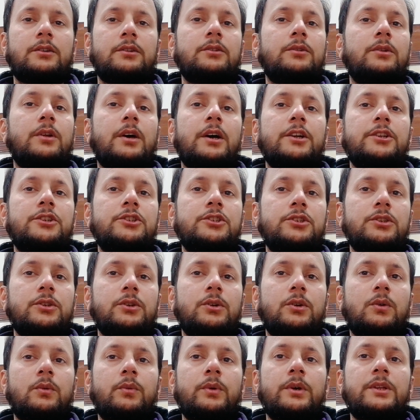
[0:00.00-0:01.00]
Tonight
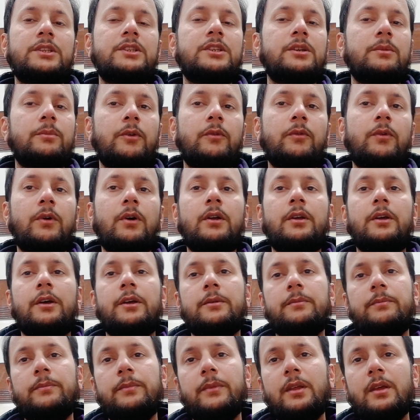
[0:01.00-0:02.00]
Show with Jimmy
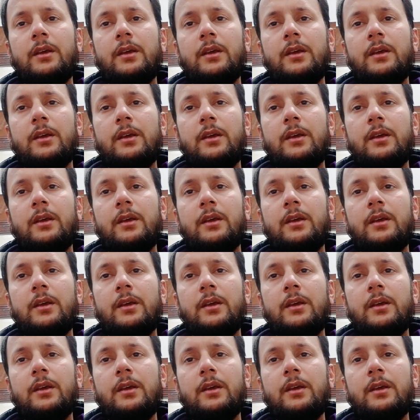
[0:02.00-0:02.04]
Fallon,